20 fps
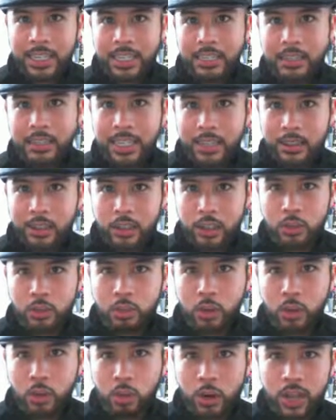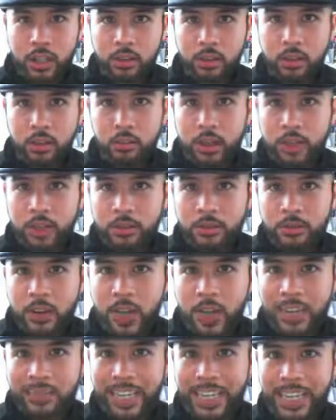sellers will wait 3 to
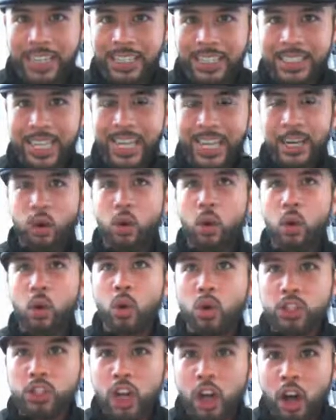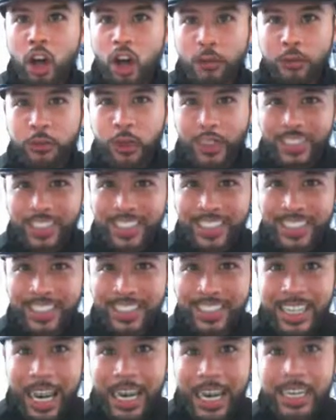5 days and hold off on
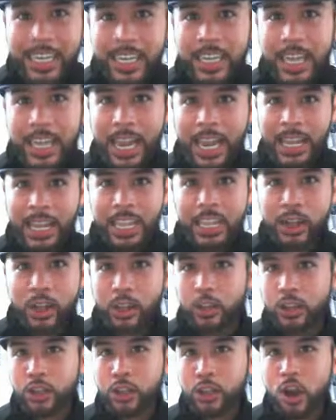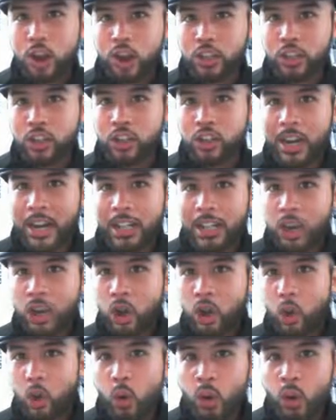signing any other contract